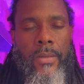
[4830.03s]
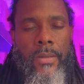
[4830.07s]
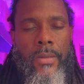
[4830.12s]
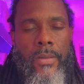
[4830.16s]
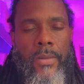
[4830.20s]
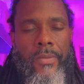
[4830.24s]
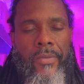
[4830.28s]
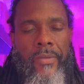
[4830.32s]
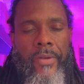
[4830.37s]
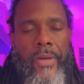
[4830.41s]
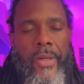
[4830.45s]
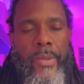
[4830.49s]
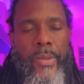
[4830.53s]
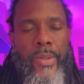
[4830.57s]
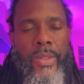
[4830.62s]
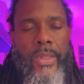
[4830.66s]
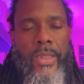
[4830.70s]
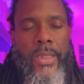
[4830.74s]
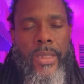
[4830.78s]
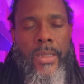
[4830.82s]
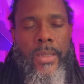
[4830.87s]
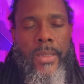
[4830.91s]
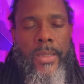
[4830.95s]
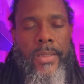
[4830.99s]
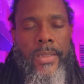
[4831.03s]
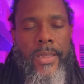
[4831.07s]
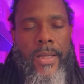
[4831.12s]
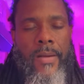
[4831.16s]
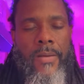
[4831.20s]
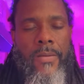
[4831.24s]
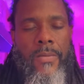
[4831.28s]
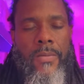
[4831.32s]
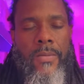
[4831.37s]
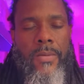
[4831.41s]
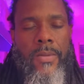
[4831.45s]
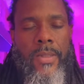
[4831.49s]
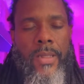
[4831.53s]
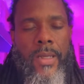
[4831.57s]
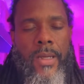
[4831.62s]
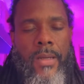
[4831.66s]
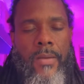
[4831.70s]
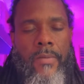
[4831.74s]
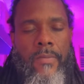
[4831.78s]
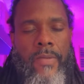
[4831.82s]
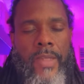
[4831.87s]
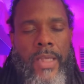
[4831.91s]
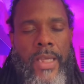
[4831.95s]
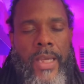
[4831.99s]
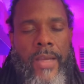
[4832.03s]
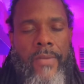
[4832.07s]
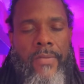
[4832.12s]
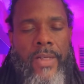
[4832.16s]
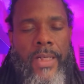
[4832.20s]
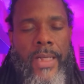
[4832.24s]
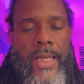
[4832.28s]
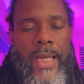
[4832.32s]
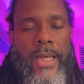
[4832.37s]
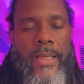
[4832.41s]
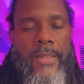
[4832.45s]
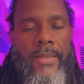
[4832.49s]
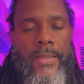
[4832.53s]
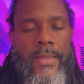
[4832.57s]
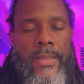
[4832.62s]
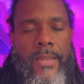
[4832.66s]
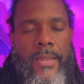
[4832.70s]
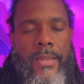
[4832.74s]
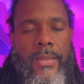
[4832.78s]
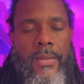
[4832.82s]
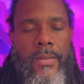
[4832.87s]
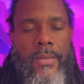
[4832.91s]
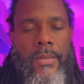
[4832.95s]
the frequency and the tones of the everlasting